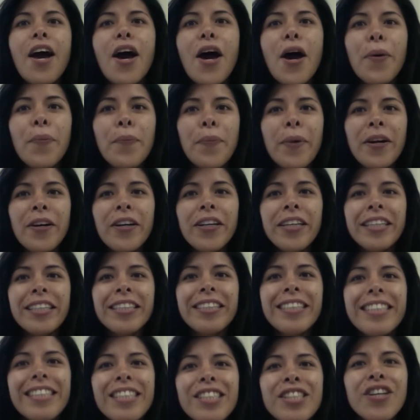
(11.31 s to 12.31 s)

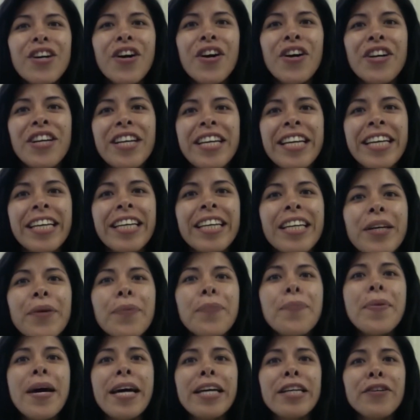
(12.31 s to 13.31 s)
American Guitar Inc.
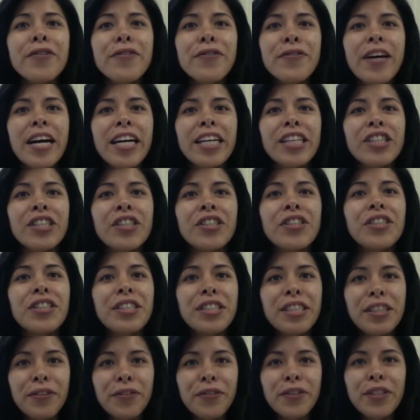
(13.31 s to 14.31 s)
manufactures
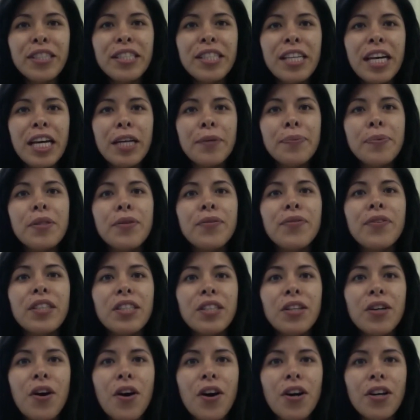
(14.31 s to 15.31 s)
different types of
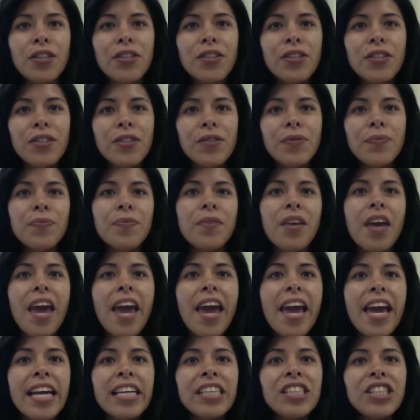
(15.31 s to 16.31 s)
guitars.
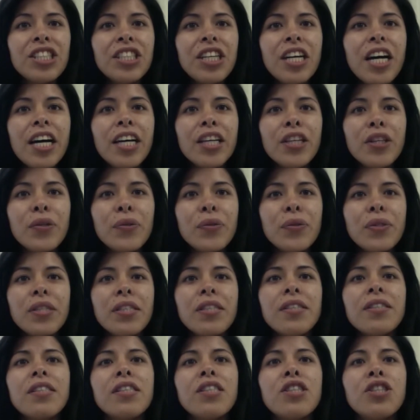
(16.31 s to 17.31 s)
AGI
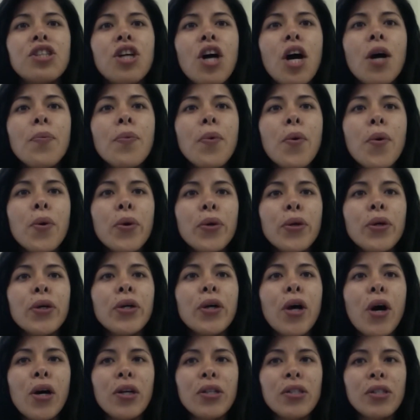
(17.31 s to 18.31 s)
uses a job order
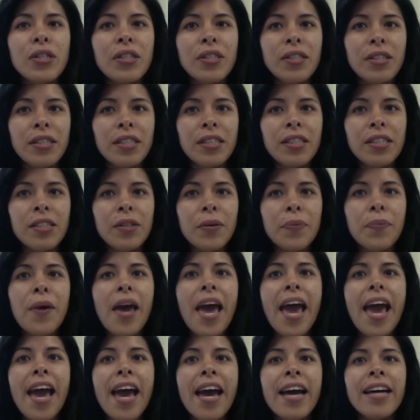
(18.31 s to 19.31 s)
costing system
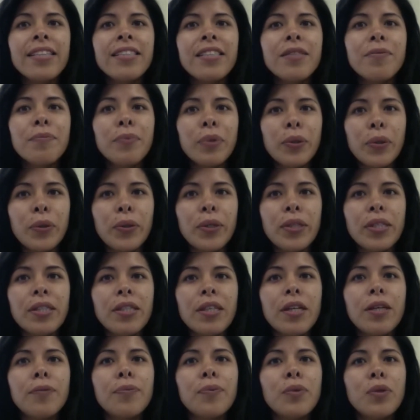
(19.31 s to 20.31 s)
and employs
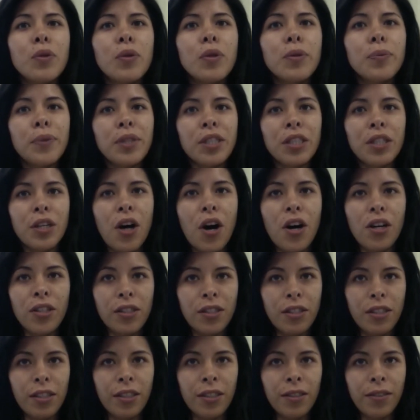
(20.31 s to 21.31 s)
absorption
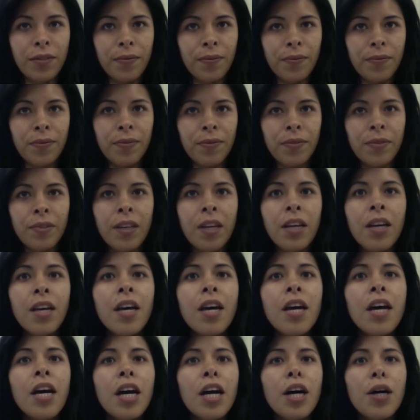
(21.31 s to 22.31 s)
costing.
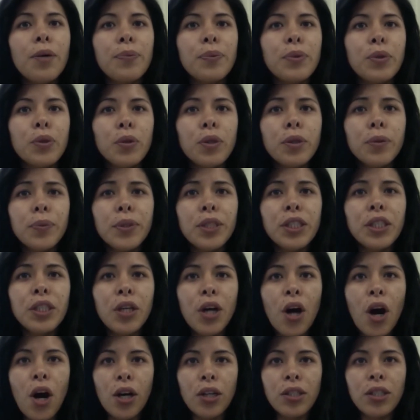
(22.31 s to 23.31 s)
Absorption
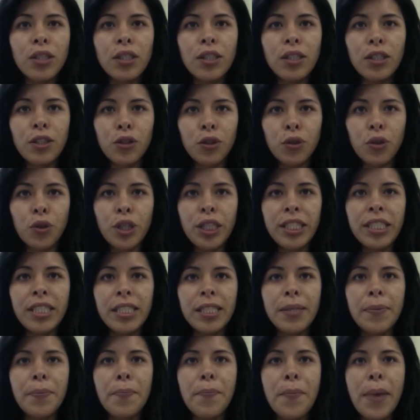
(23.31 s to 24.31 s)
costing treats
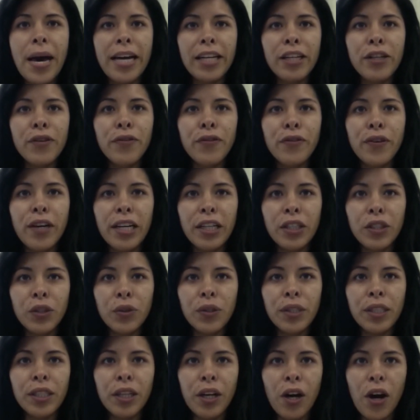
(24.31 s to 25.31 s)

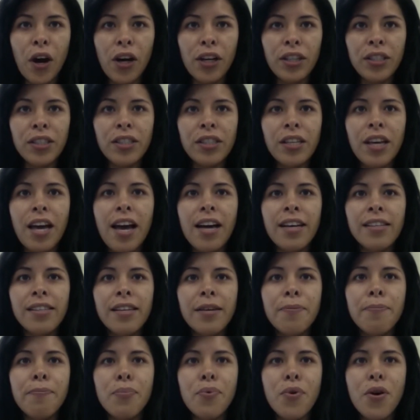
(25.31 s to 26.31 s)
manufacturing costs as
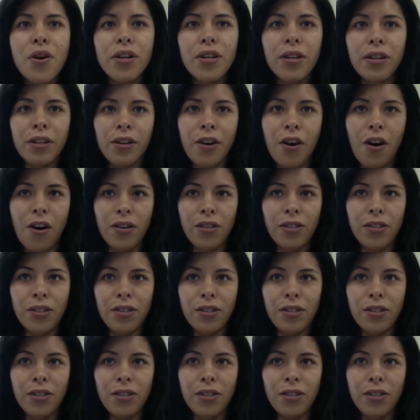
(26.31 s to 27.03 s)
a product cost.